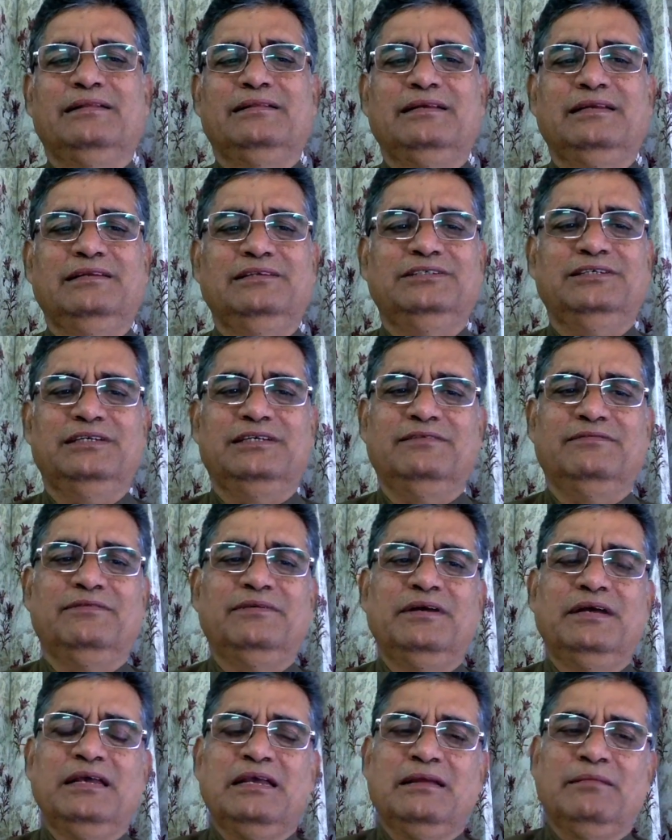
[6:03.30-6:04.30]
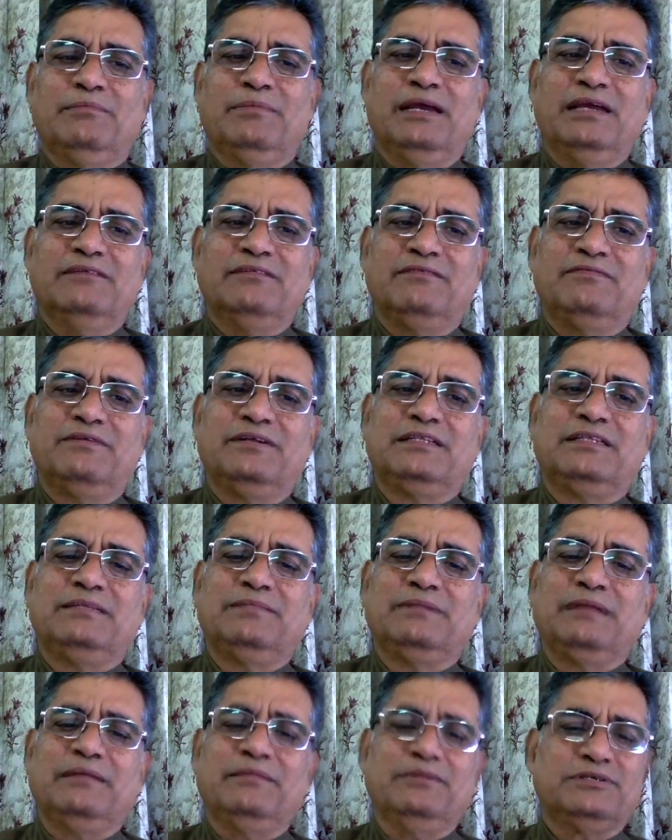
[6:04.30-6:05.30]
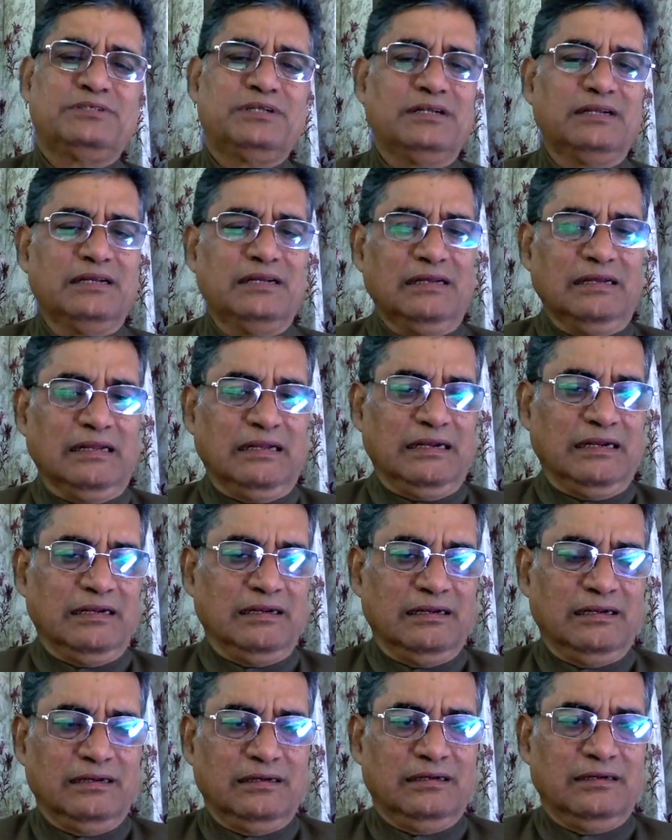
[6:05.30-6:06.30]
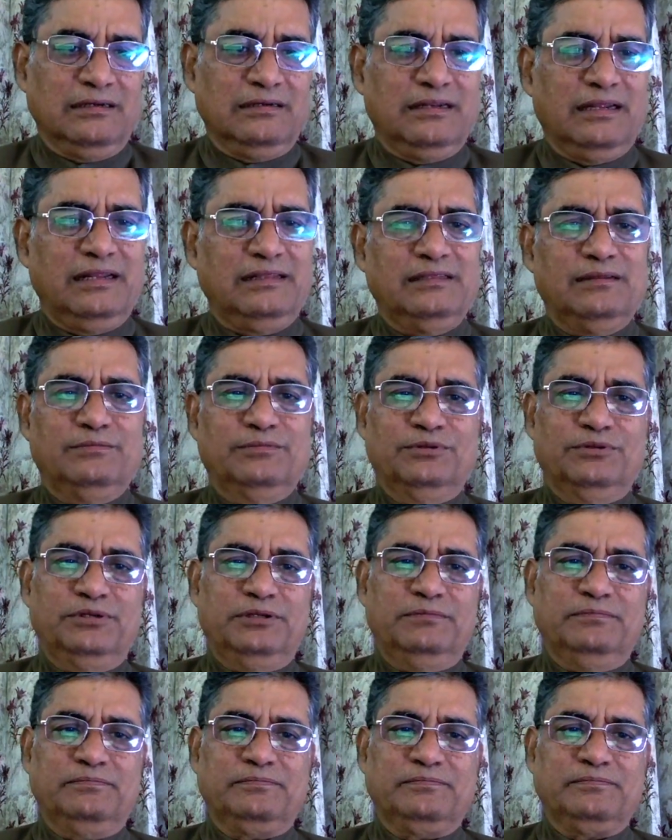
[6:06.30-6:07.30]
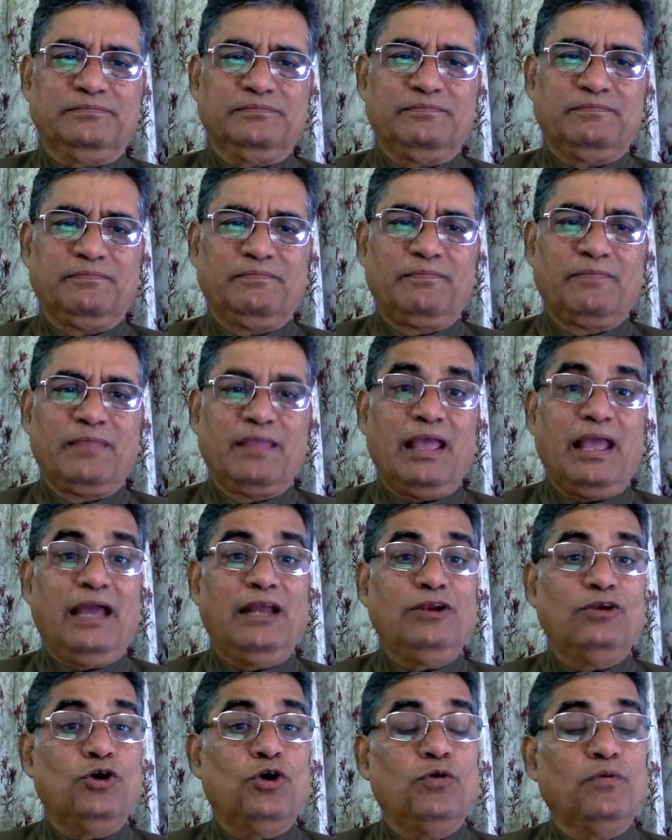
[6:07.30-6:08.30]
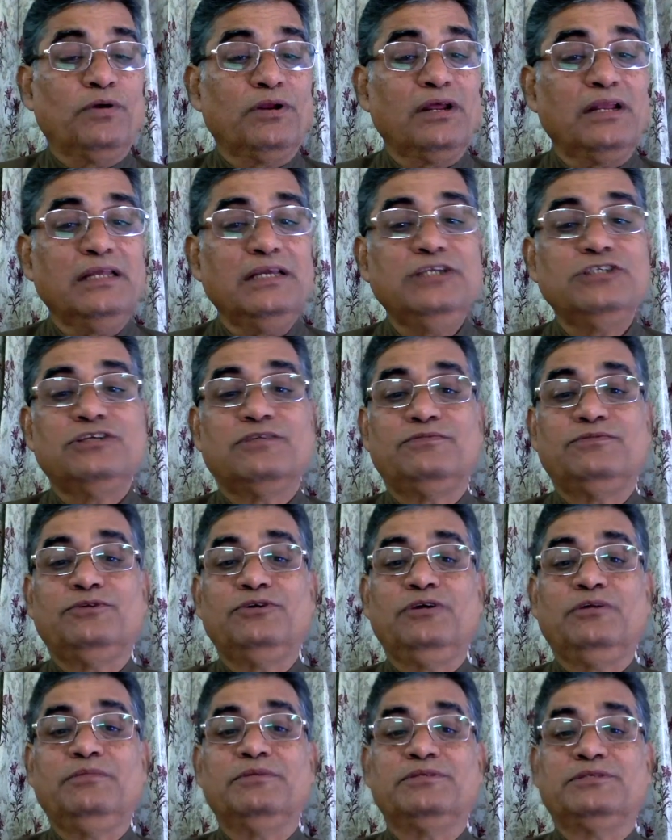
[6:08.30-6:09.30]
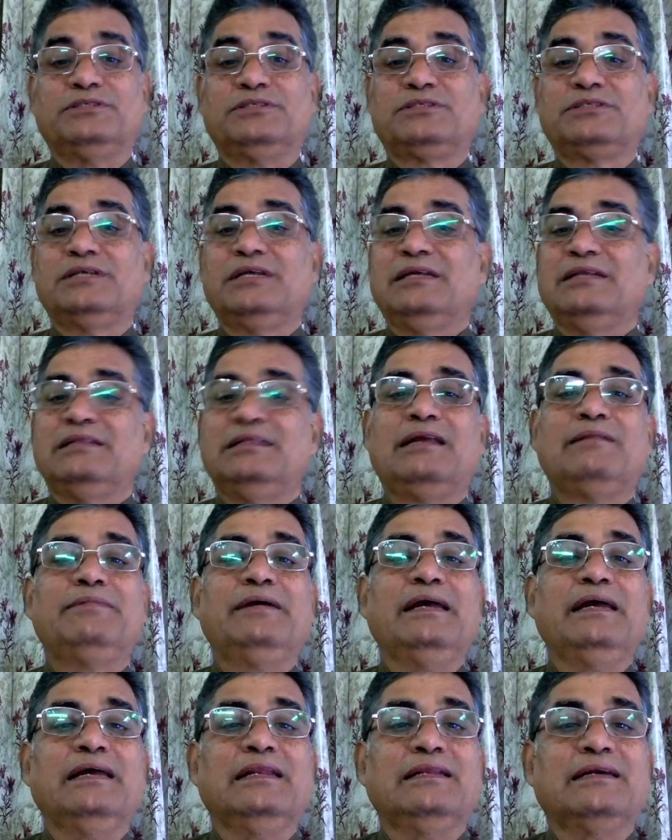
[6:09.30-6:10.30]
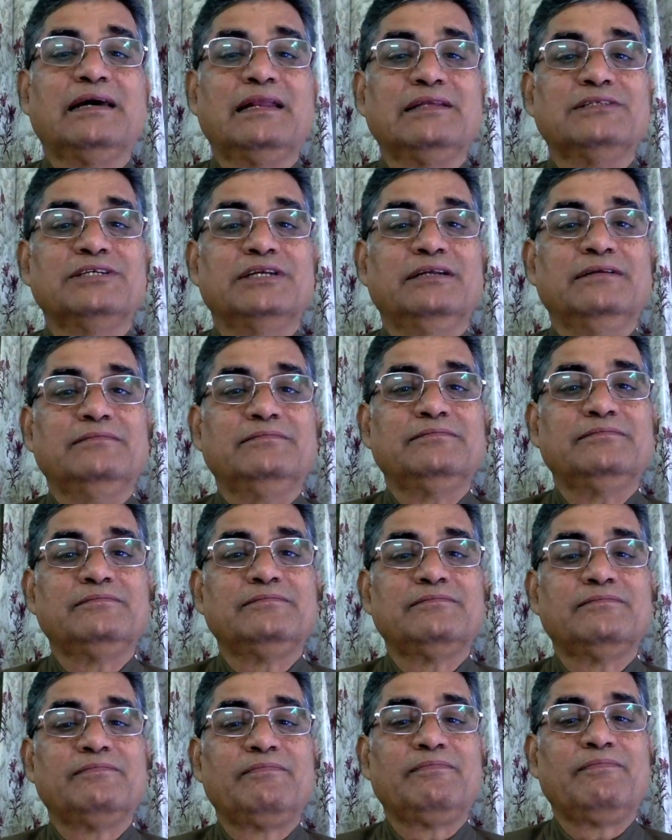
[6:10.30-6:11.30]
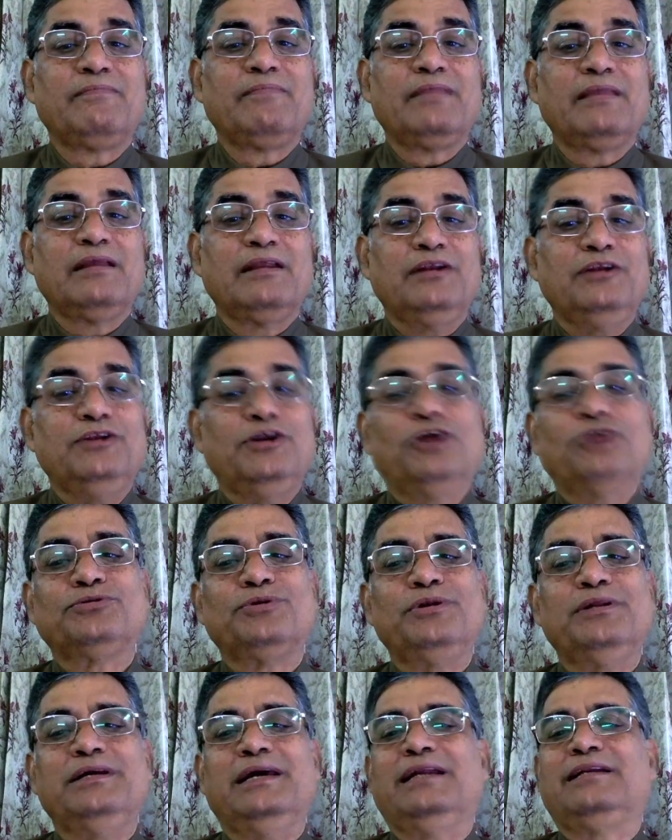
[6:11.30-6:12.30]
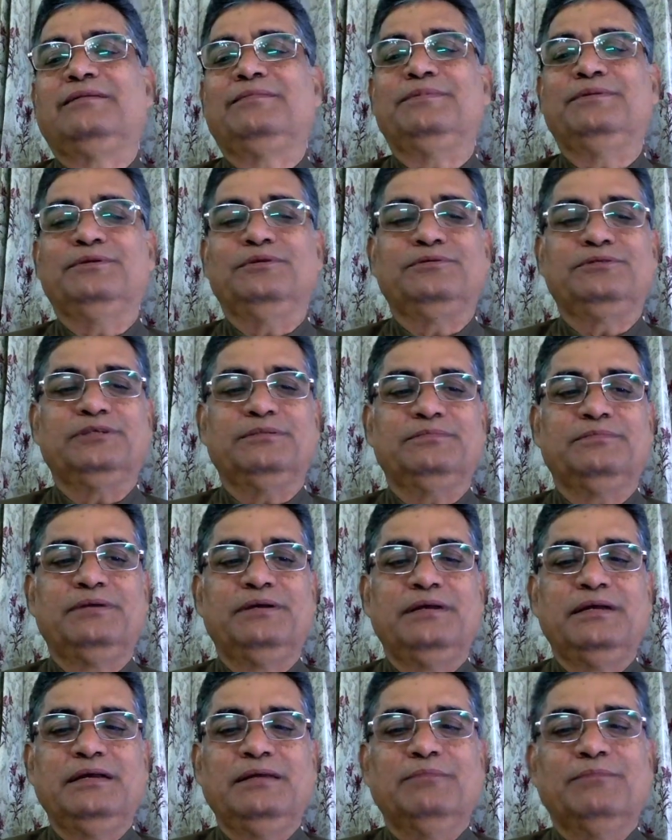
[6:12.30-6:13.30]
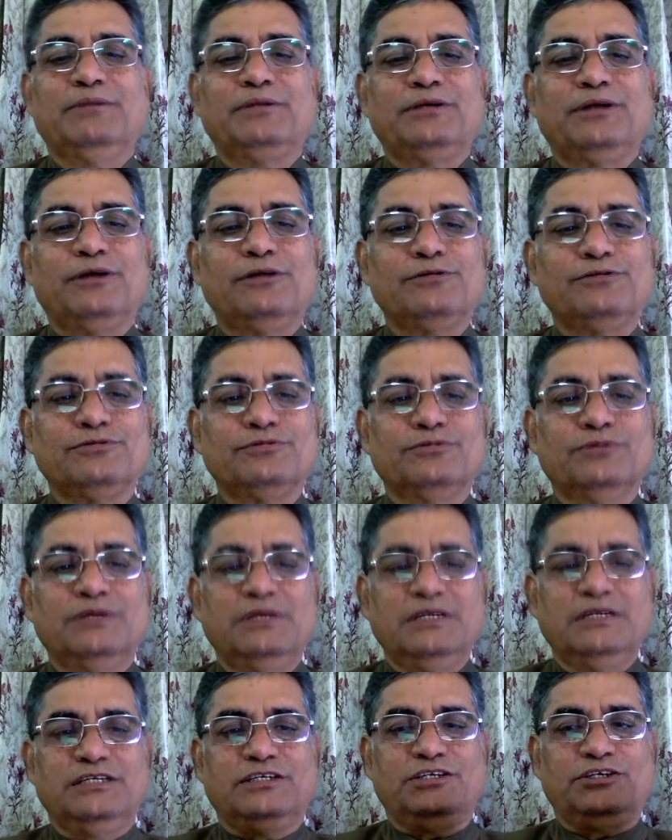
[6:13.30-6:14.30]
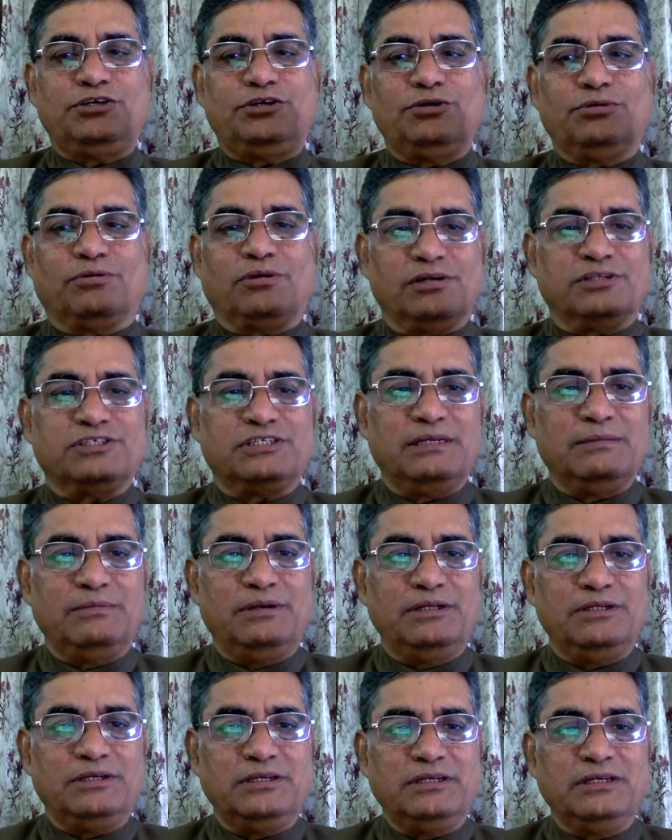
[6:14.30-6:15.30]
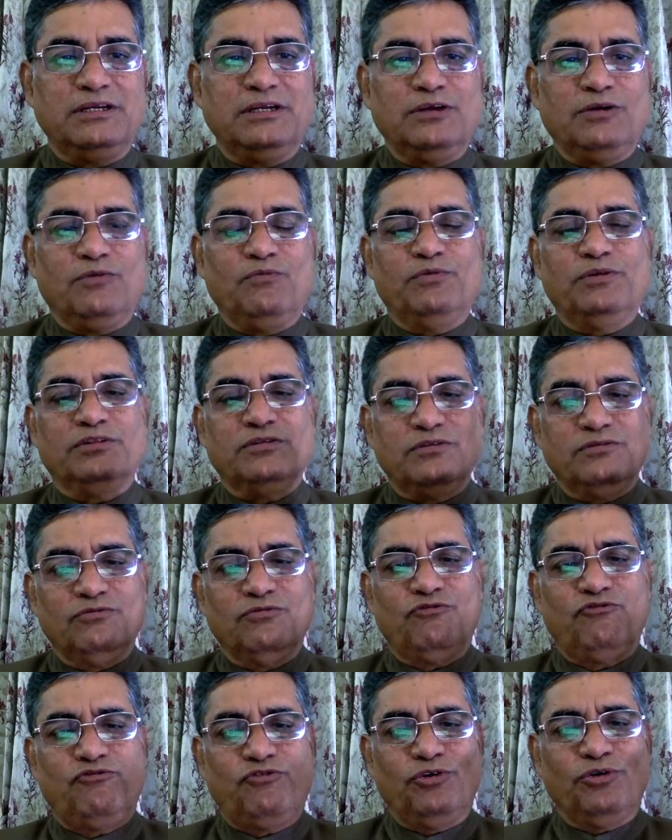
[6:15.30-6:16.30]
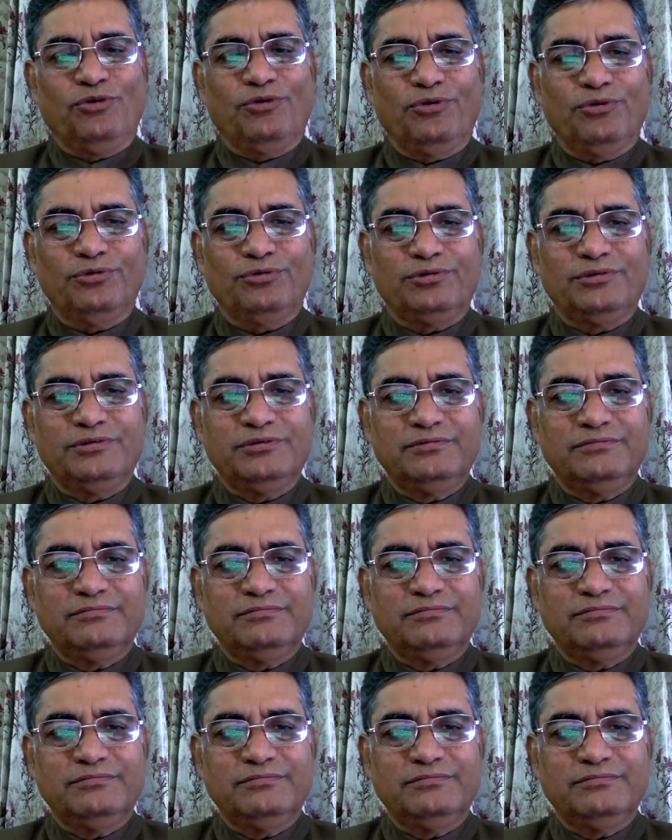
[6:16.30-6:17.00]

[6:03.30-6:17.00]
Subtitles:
initiative by our worthy Prime Minister Narendra Modi. And overall ease of doing business, thereby encouraging not only entrepreneurship, but also a total stability with full growth.